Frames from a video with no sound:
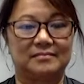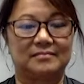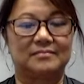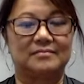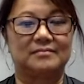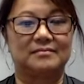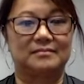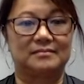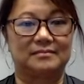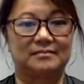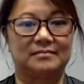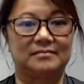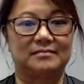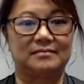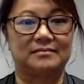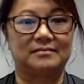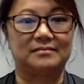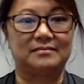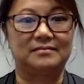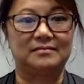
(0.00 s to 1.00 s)

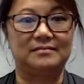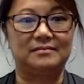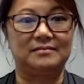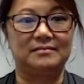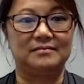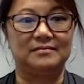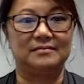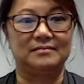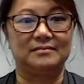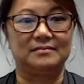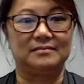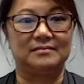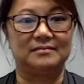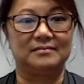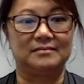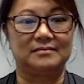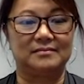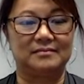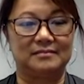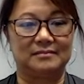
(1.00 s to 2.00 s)

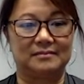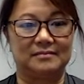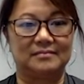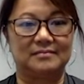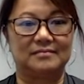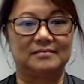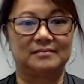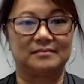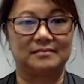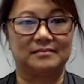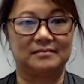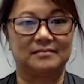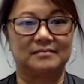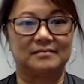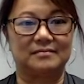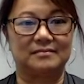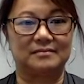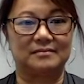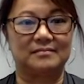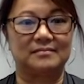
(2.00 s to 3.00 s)

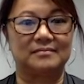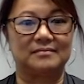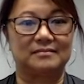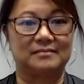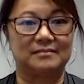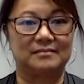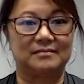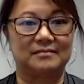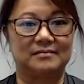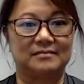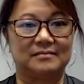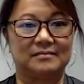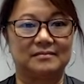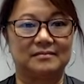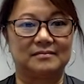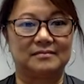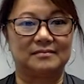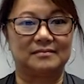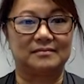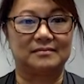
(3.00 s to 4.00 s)

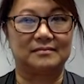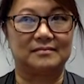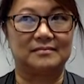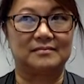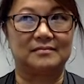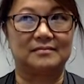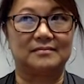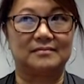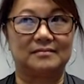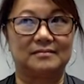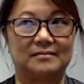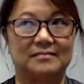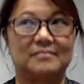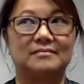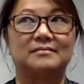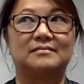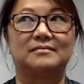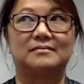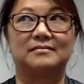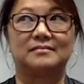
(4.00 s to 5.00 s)

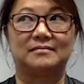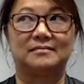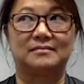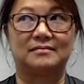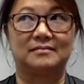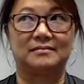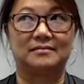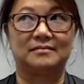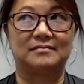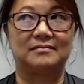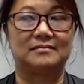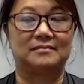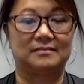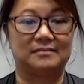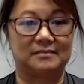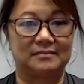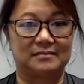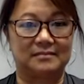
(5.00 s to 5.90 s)
[no speech]